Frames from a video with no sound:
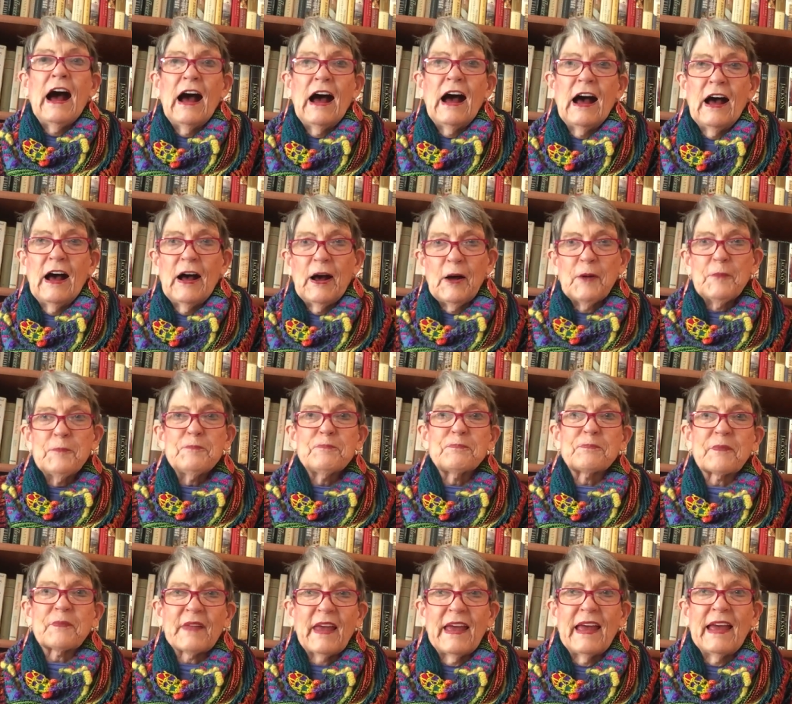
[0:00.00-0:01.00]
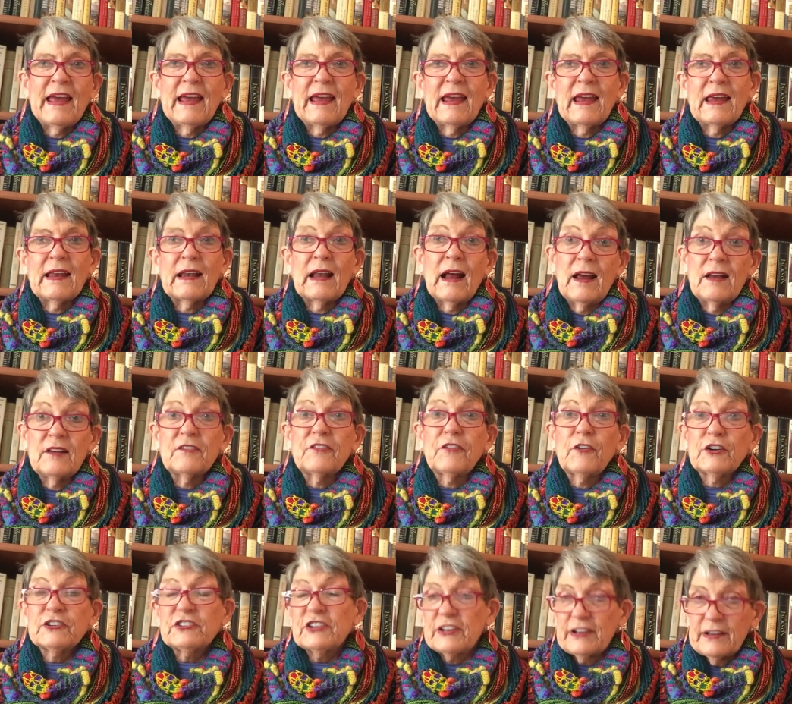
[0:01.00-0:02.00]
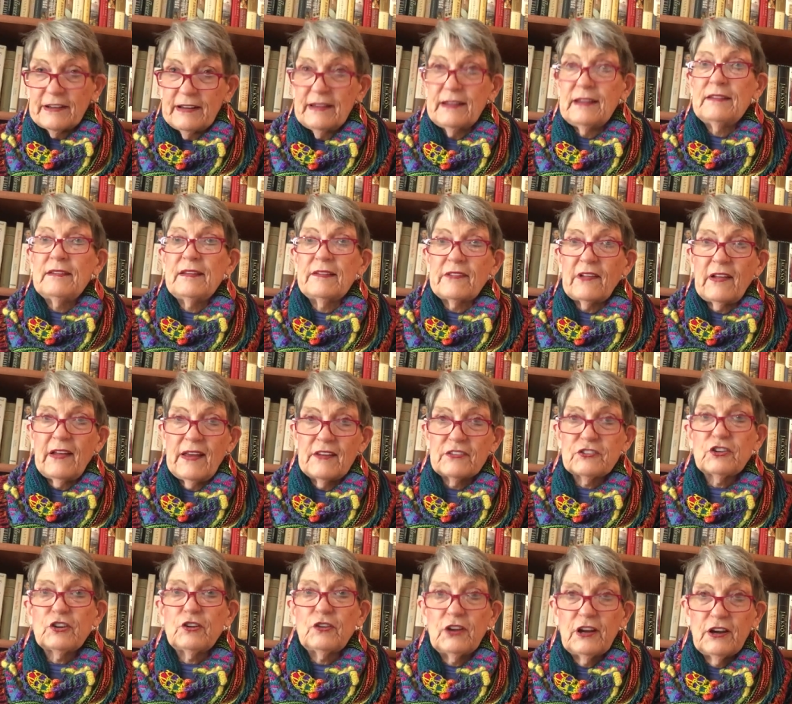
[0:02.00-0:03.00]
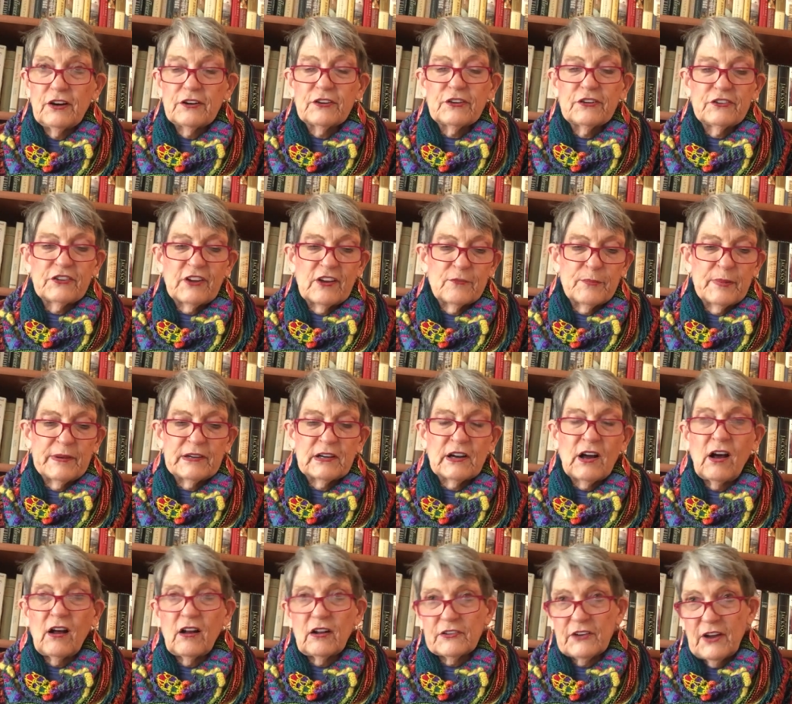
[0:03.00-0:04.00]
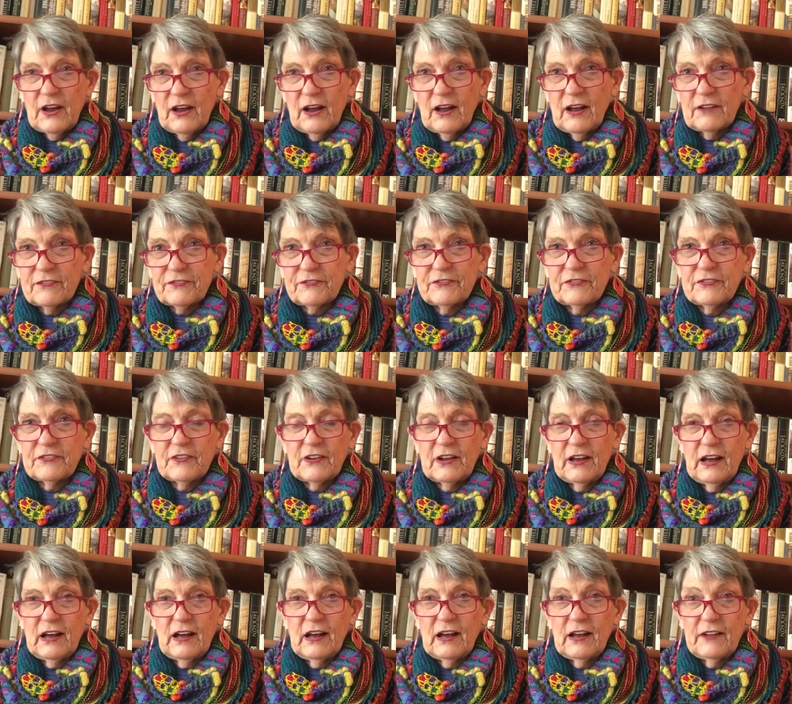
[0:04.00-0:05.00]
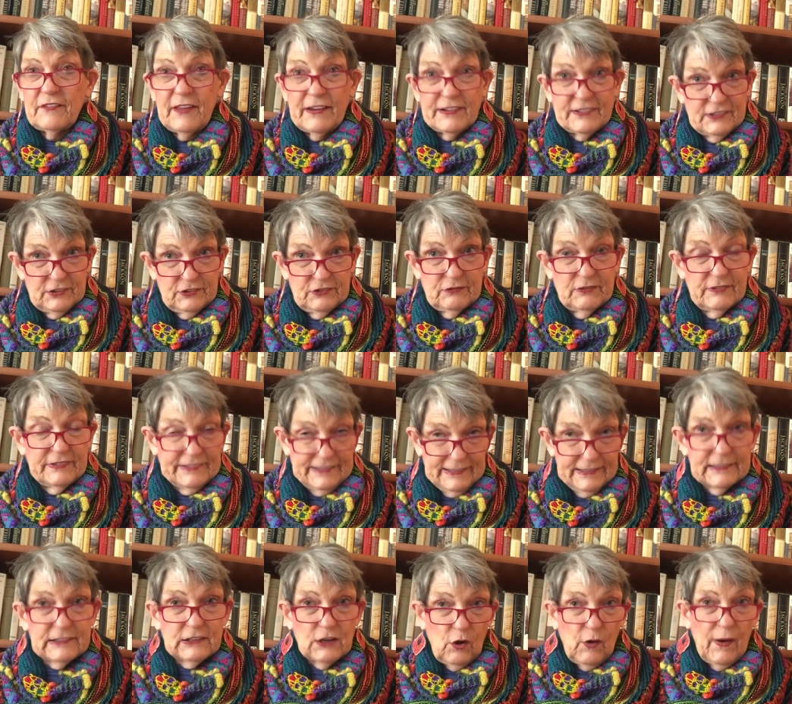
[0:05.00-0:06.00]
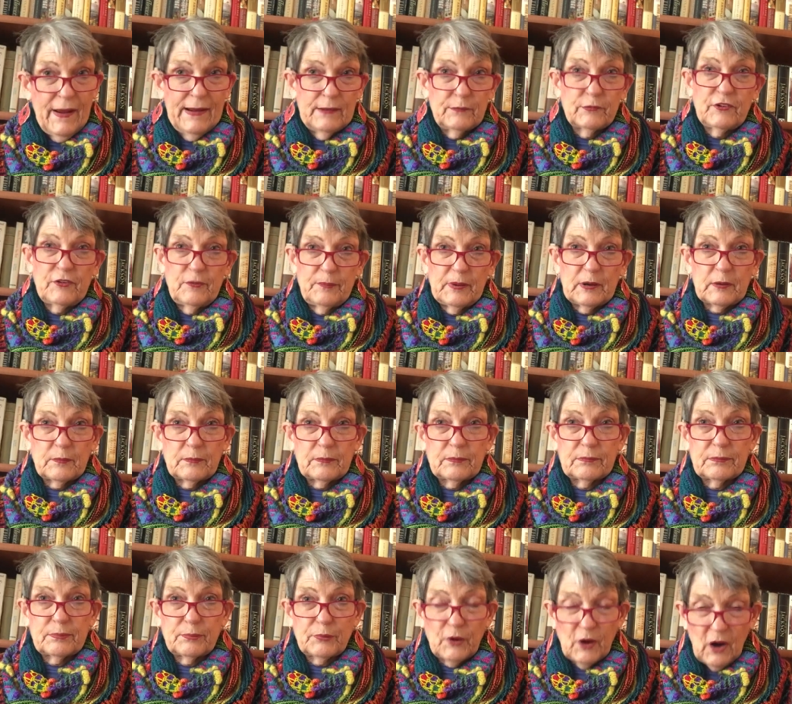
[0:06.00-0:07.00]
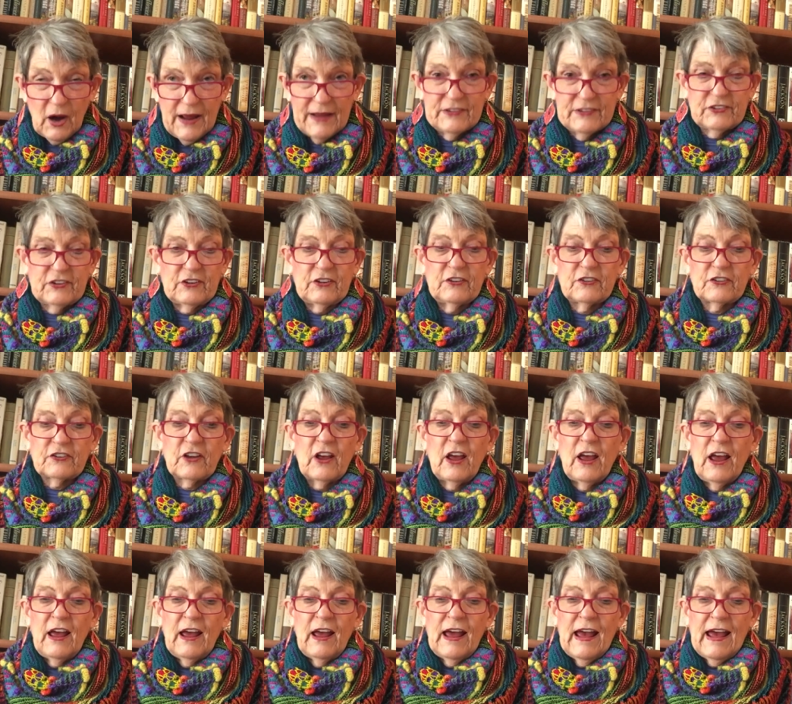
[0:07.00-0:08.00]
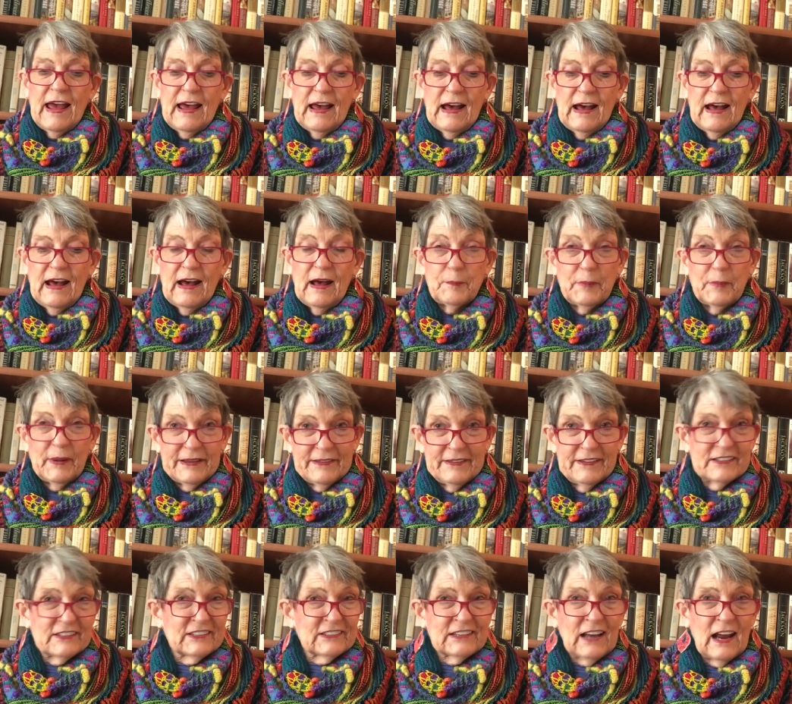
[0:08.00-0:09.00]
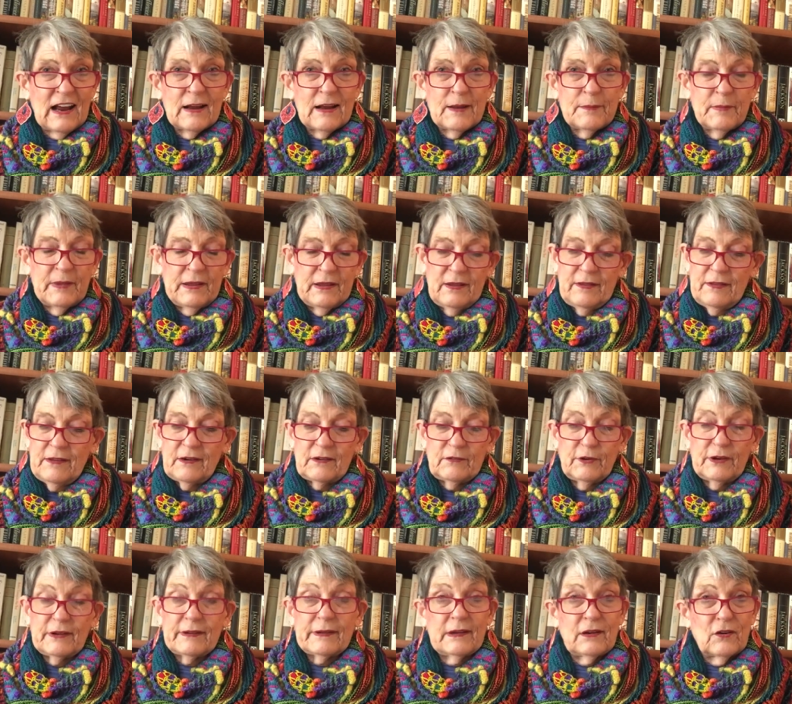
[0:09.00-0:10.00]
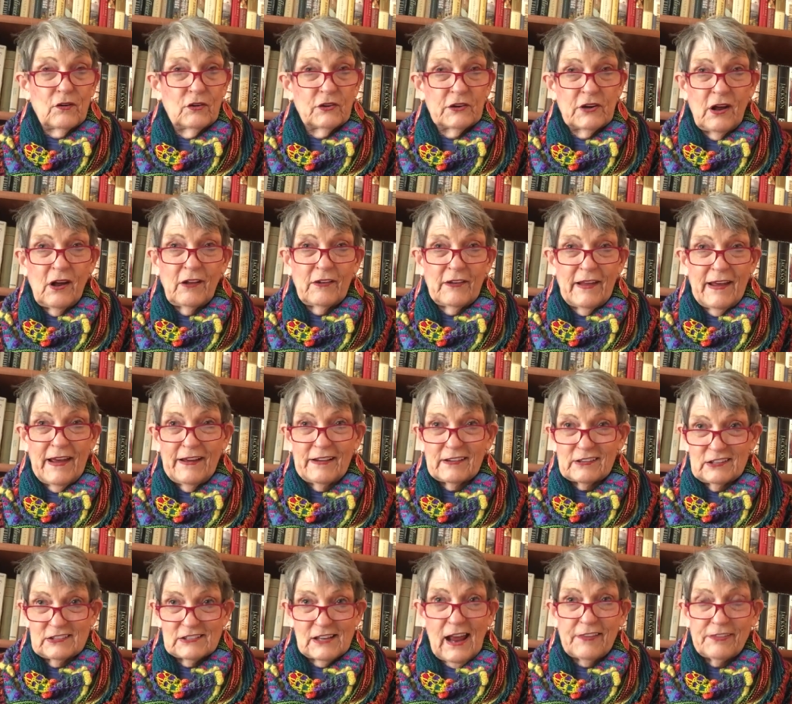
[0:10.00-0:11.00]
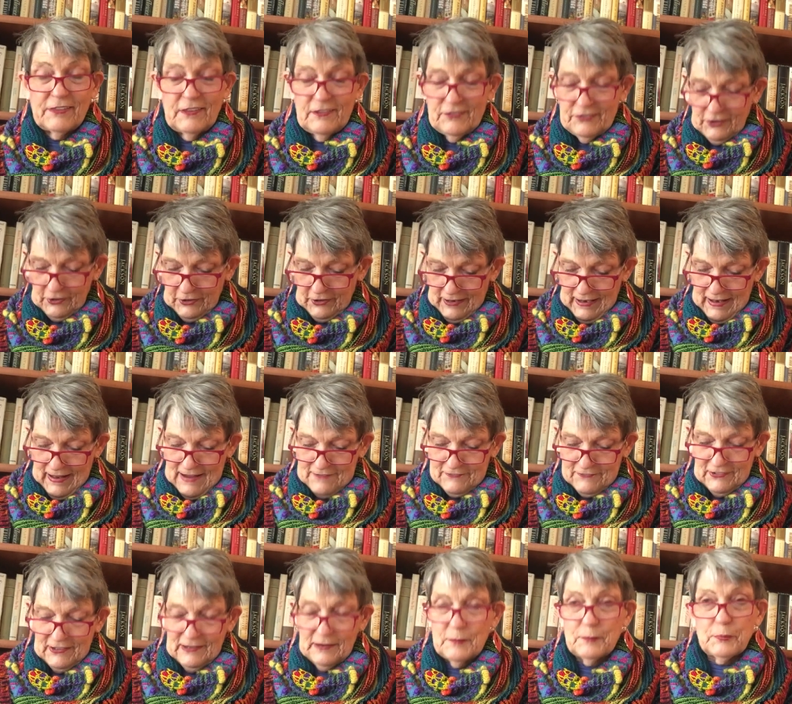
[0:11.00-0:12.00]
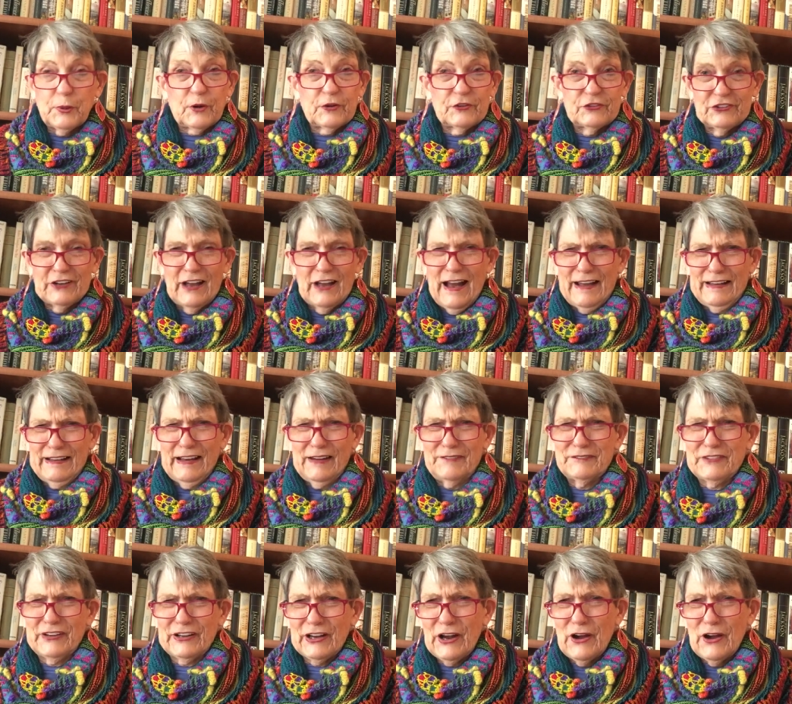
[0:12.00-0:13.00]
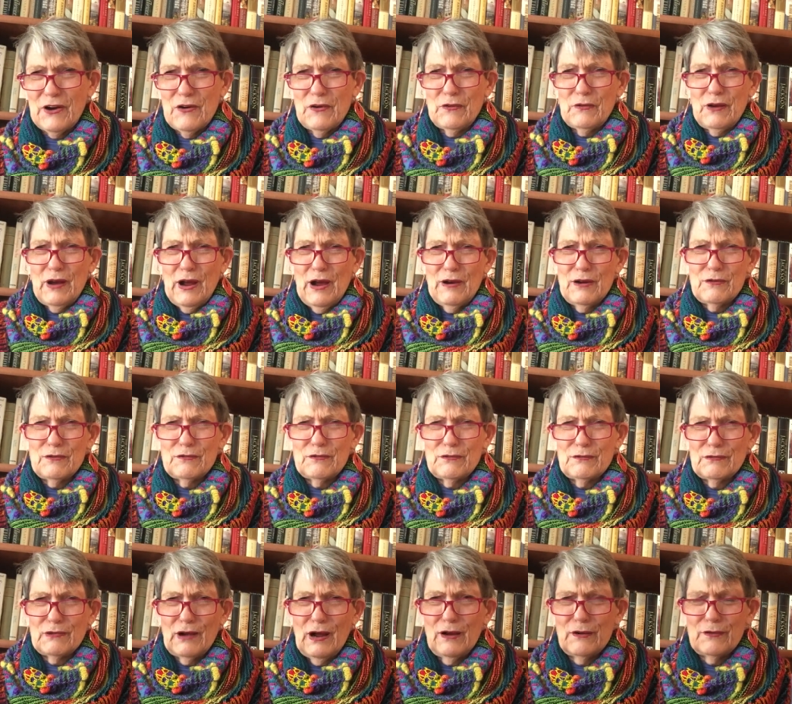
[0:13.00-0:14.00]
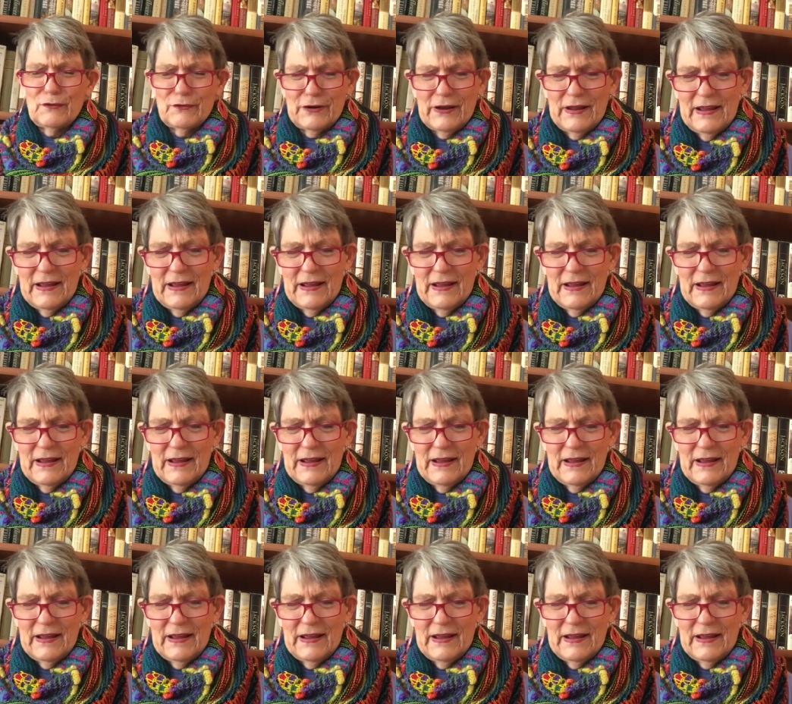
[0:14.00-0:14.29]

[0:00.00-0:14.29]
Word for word: Um, and unfortunately, the last two years have been called off. Uh, they did go ahead with the book prizes, uh, but this time they're really going all out because I think they're going to have it in person. I'd love to go. Oh, oh,